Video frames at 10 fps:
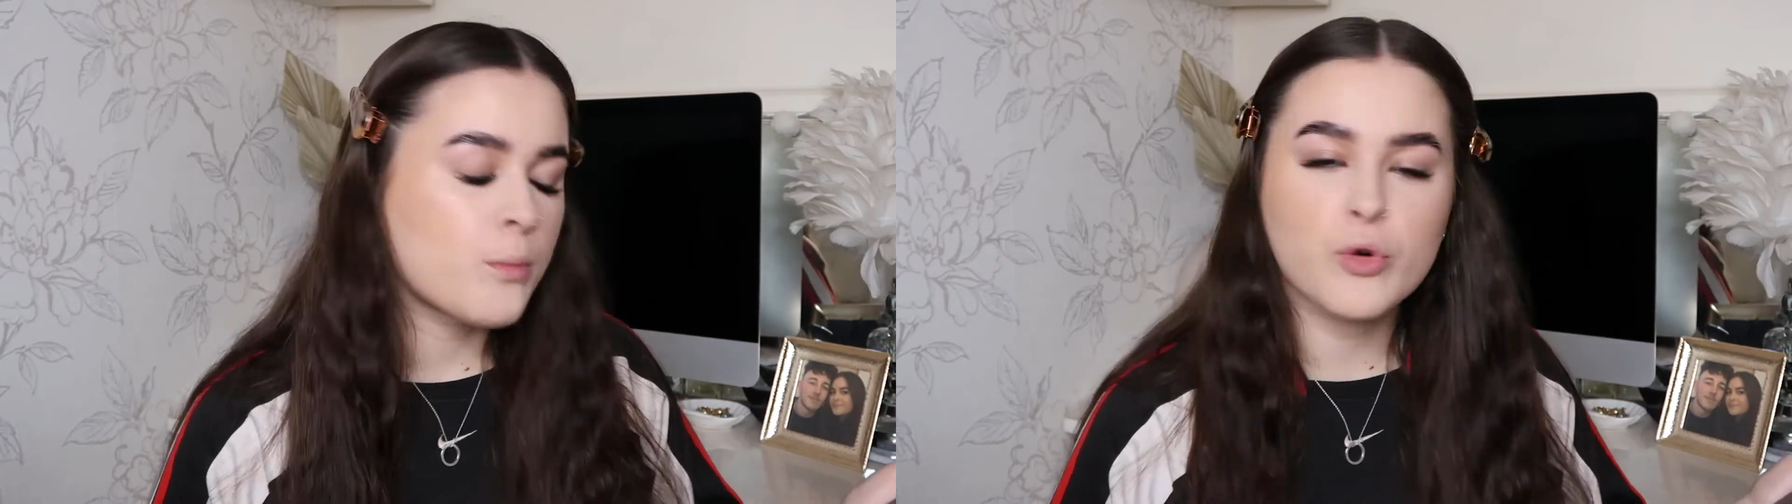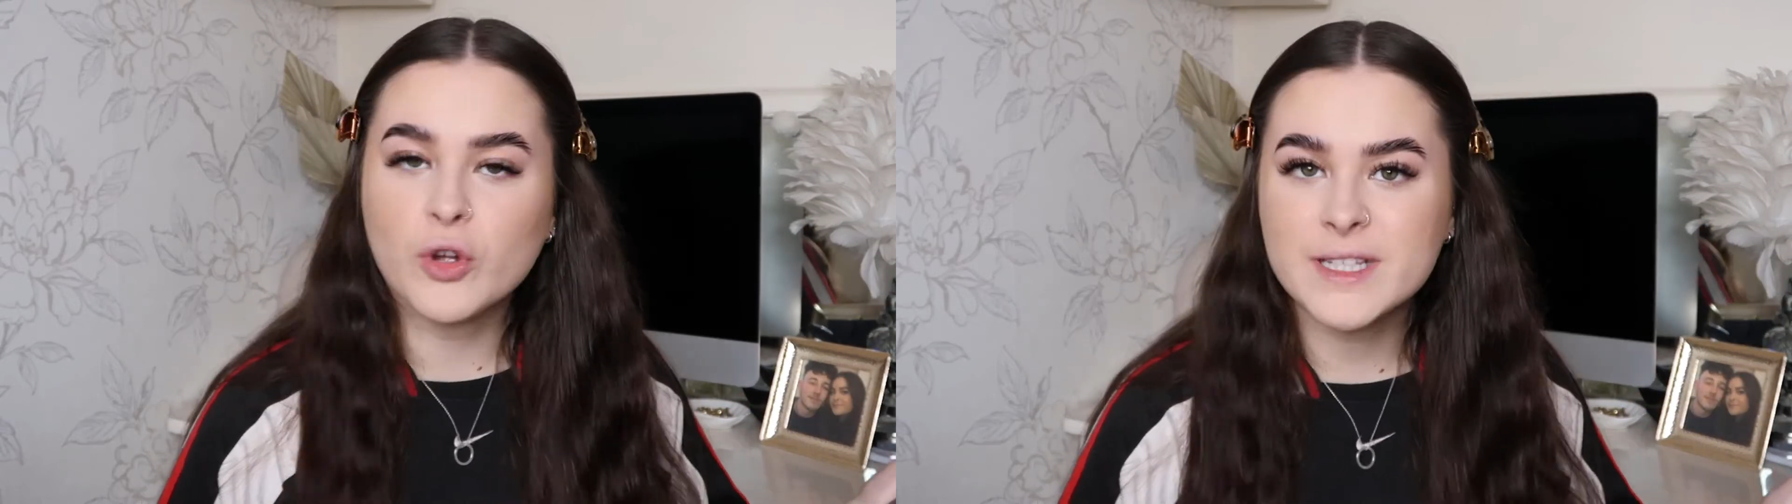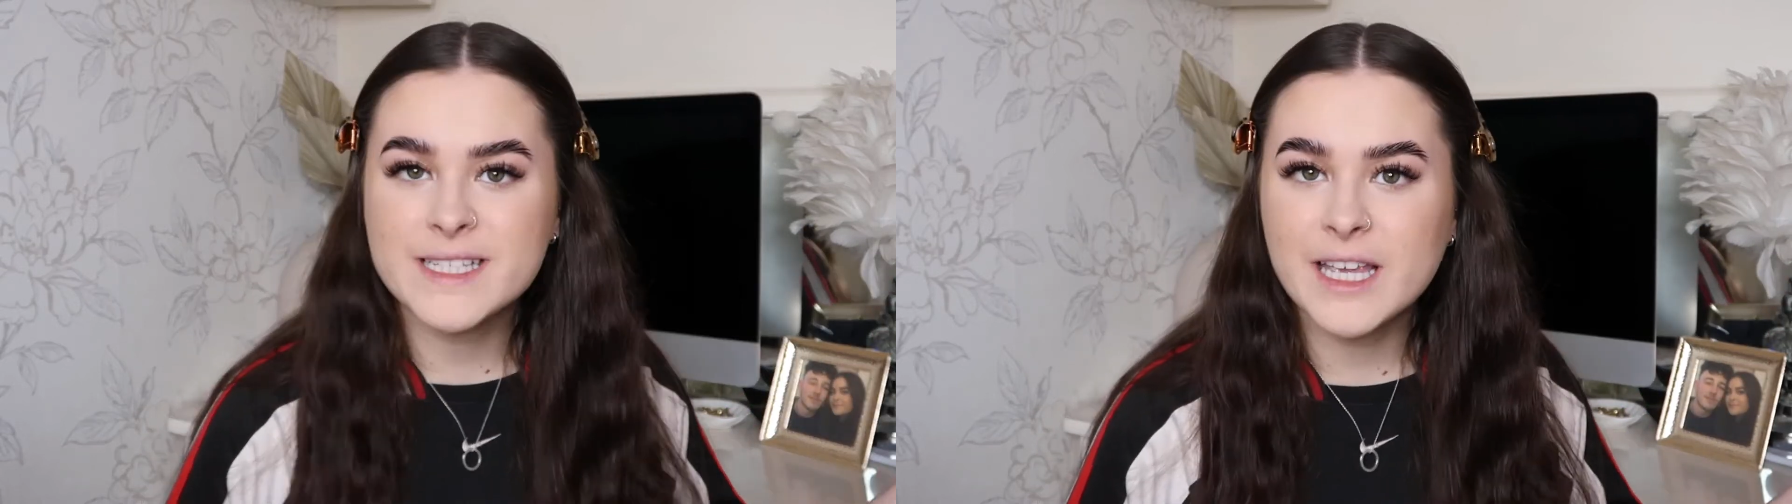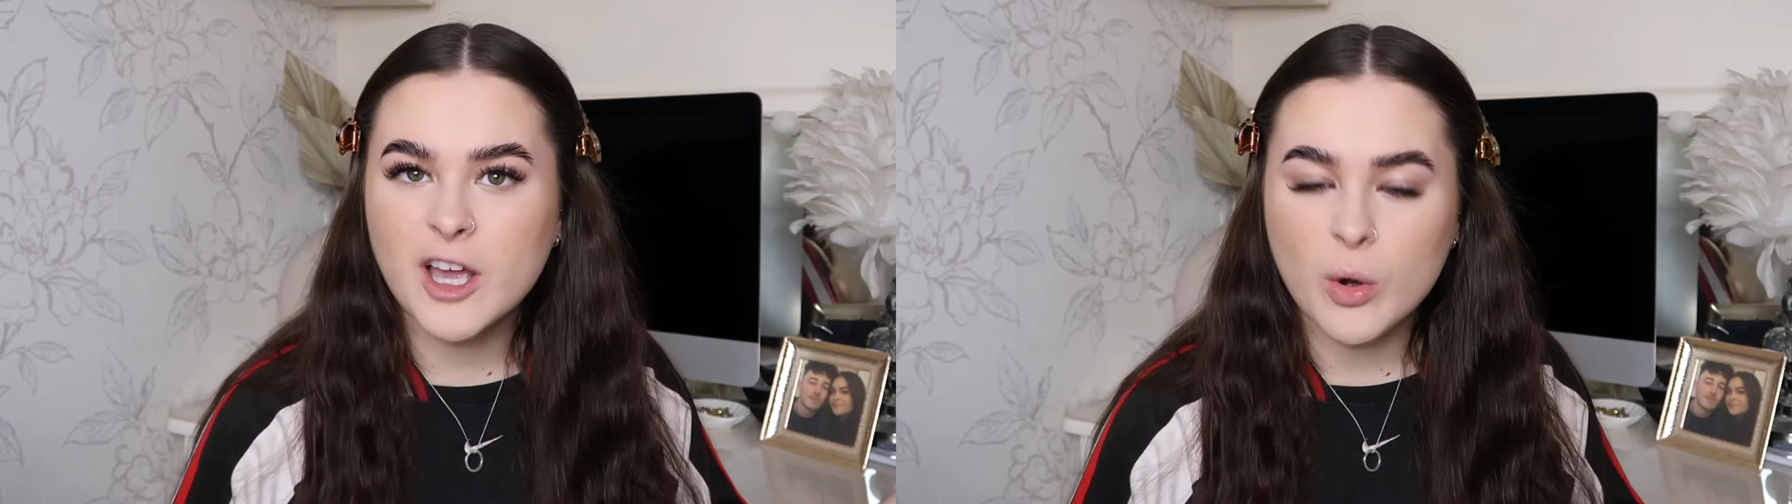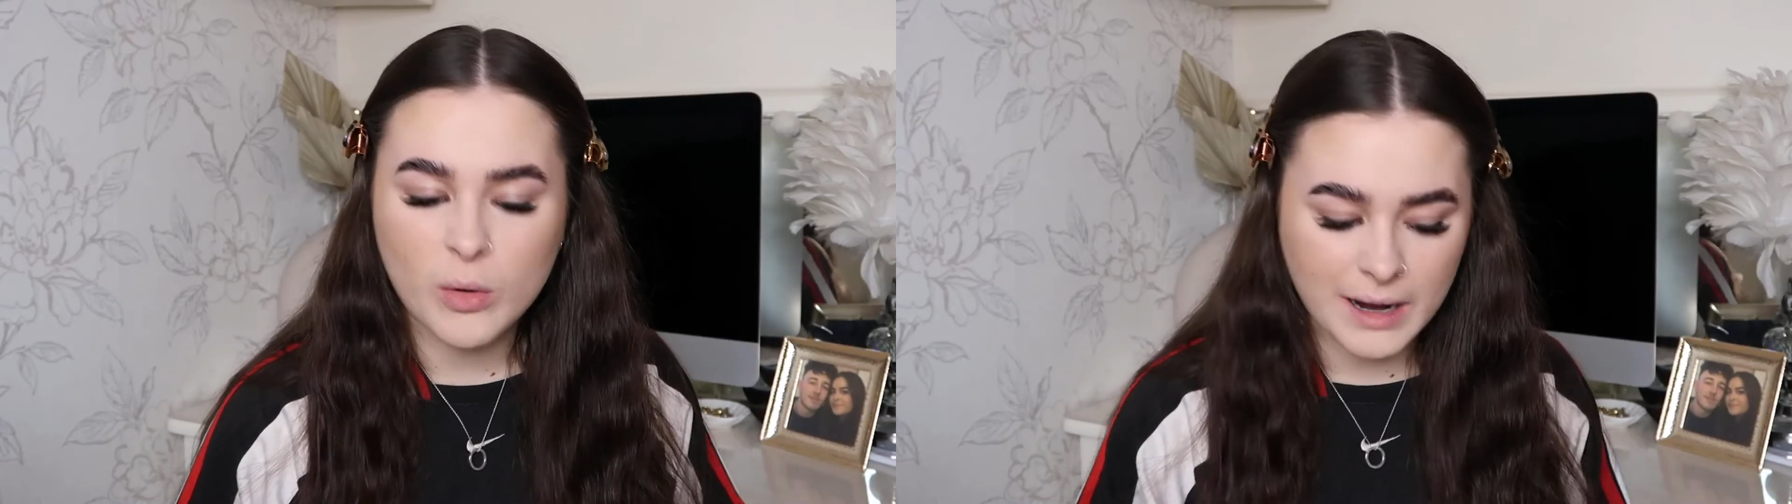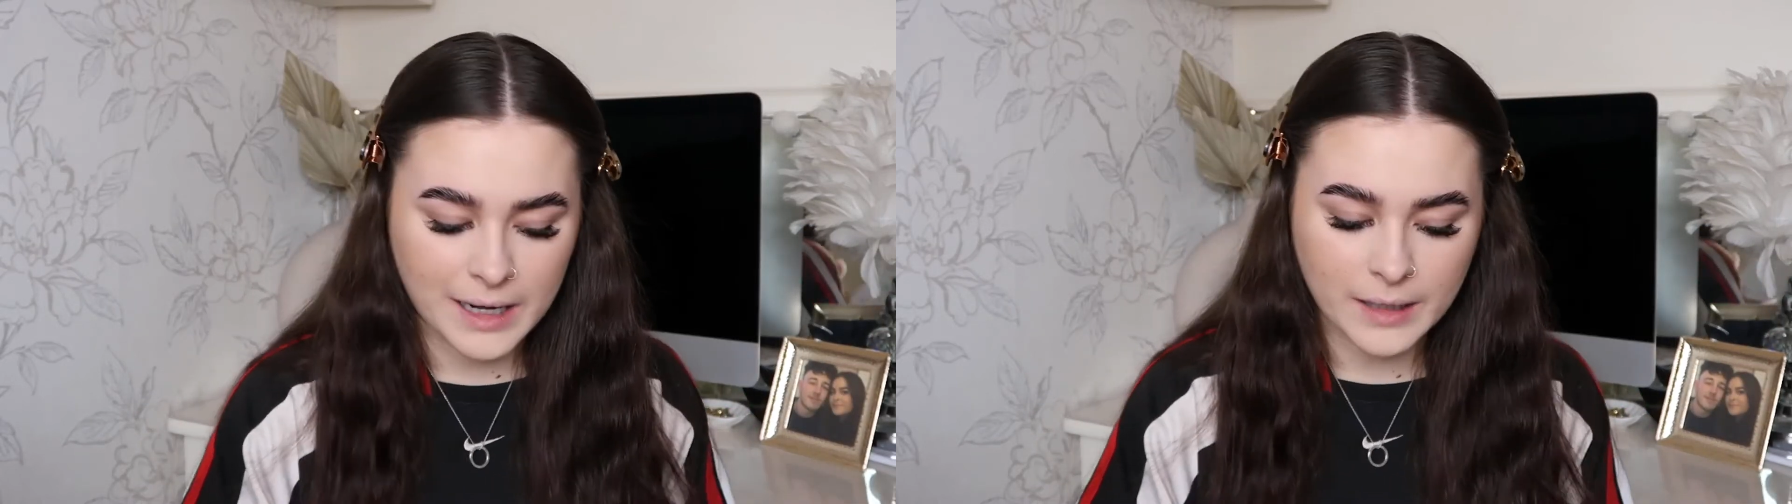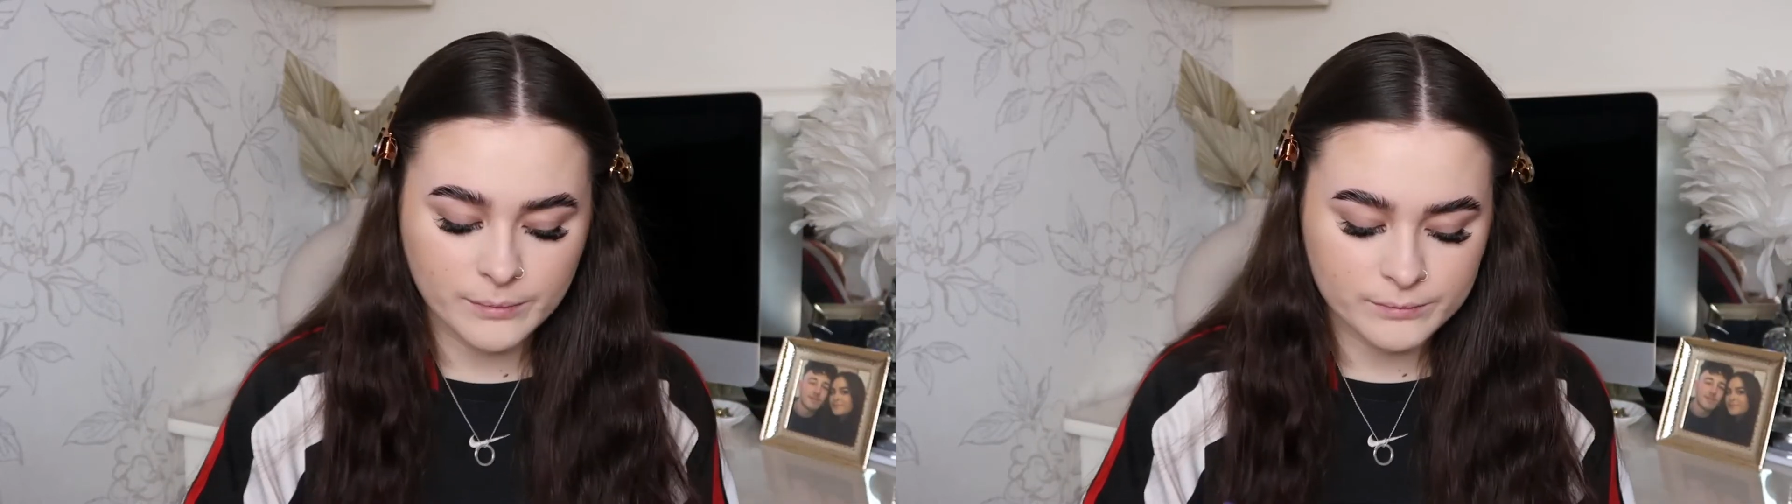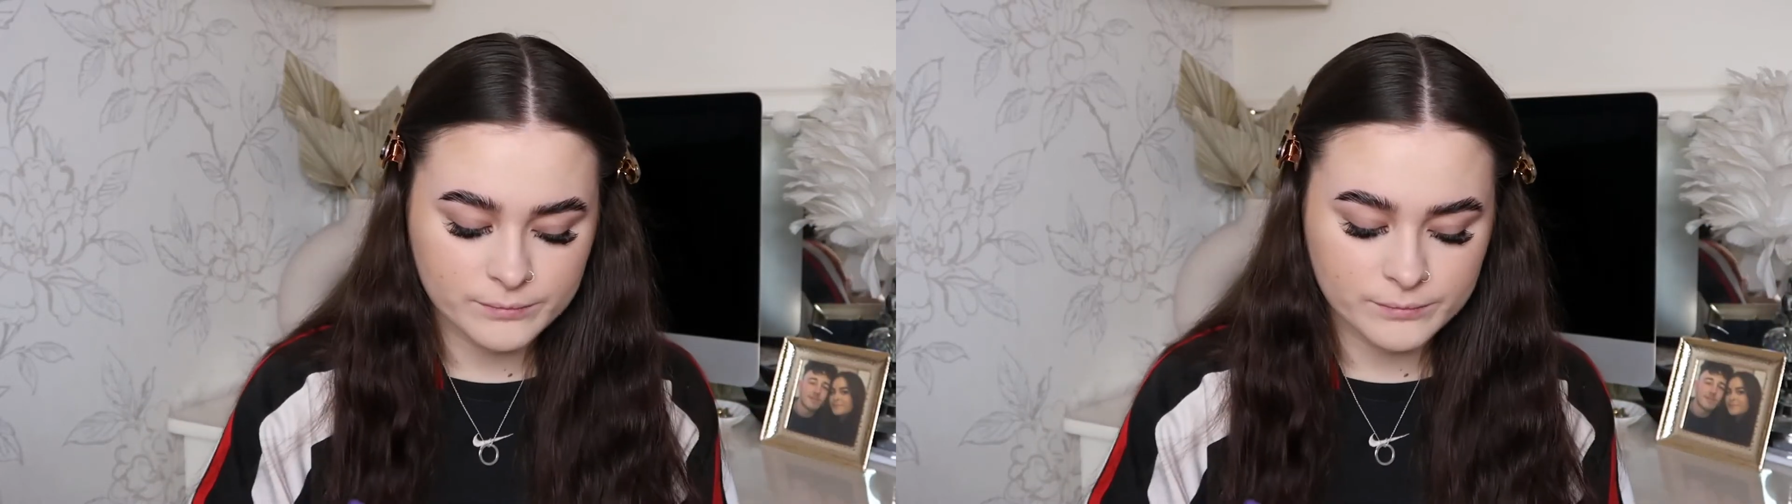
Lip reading: bronzy gold colour.